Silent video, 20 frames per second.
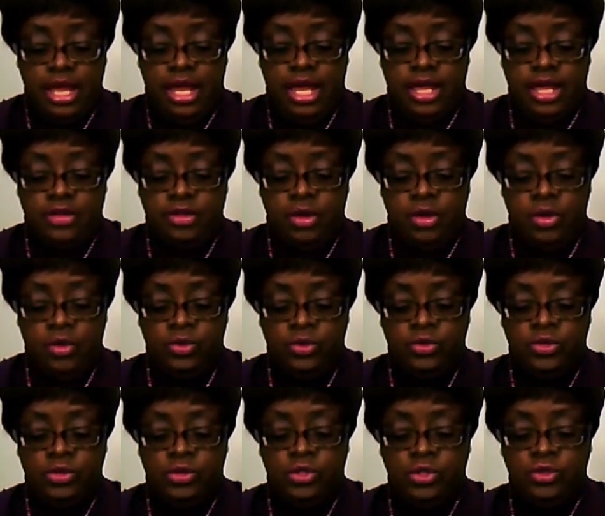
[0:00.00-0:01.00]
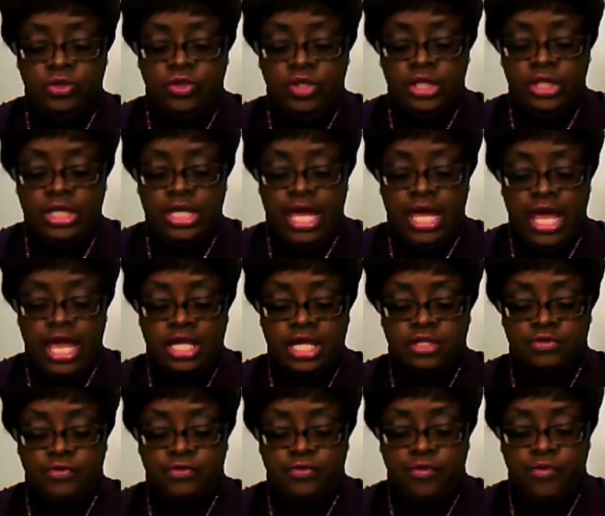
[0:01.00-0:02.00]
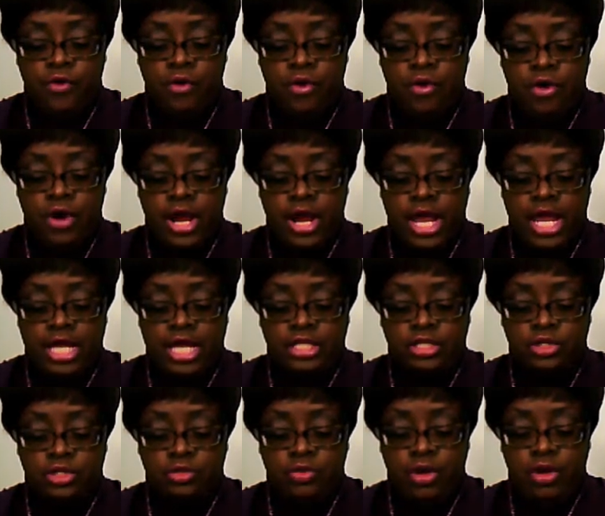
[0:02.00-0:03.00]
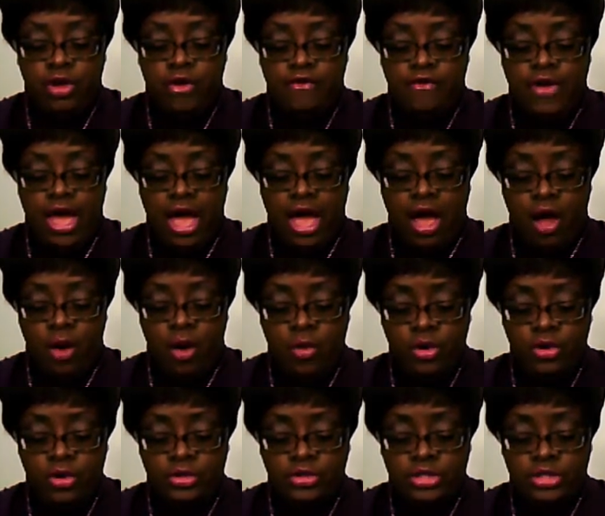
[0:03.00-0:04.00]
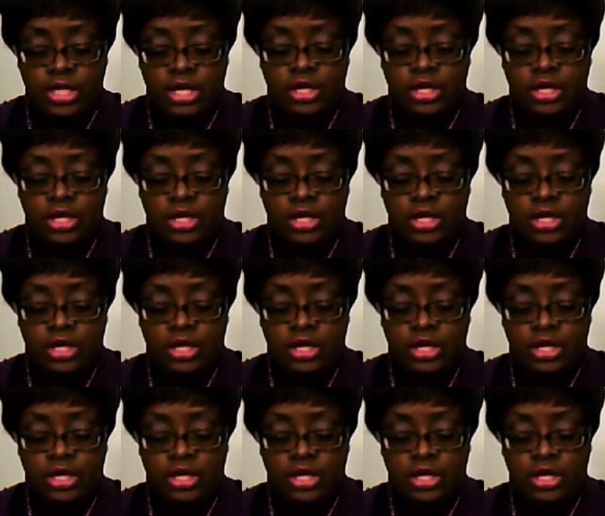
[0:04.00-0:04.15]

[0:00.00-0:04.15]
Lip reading: and those usually last for 8 to 12 hours.